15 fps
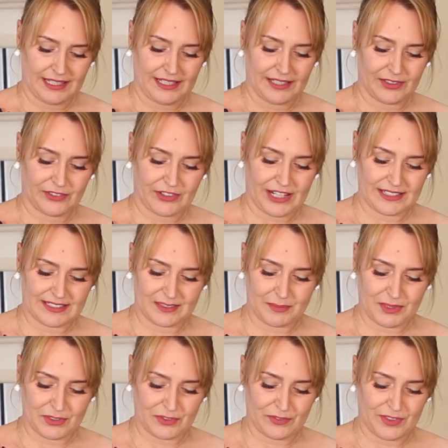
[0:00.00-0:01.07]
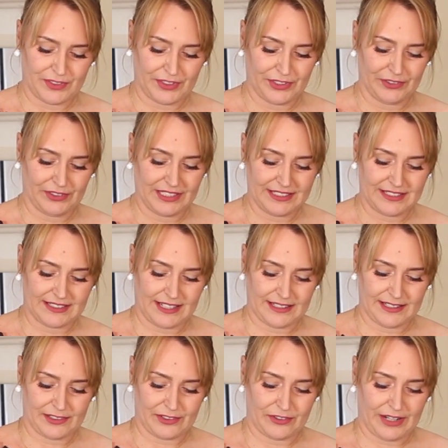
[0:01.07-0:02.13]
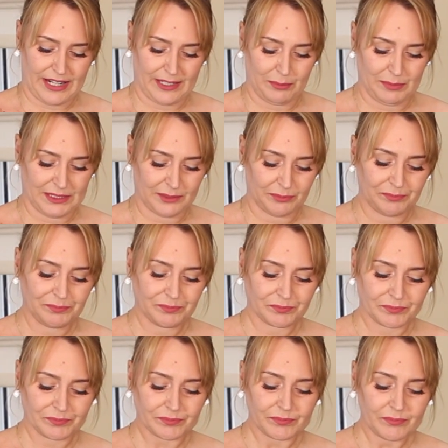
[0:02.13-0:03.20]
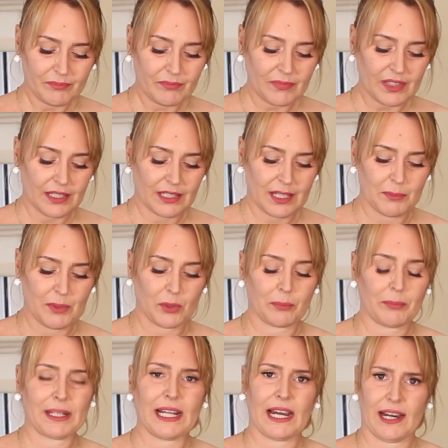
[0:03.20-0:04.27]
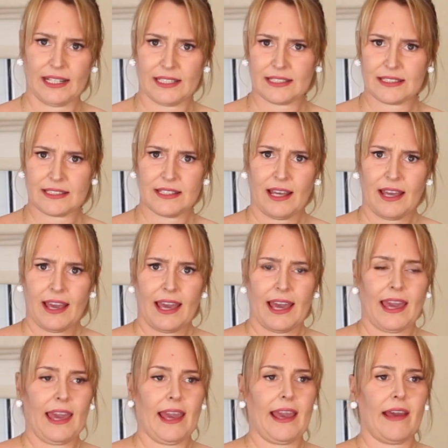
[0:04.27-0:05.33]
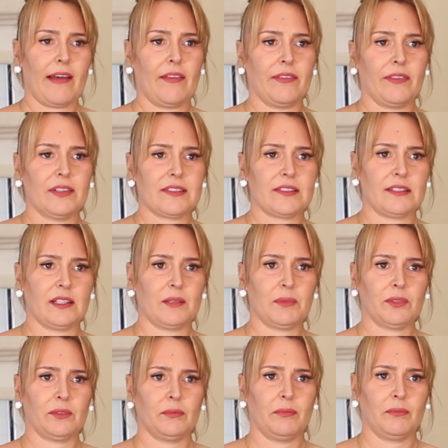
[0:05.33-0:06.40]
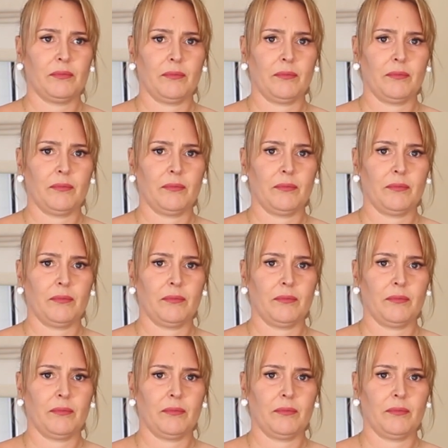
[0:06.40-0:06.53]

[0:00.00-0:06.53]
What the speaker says: It already smells very good. I said that already, but come on, bananas and cinnamon.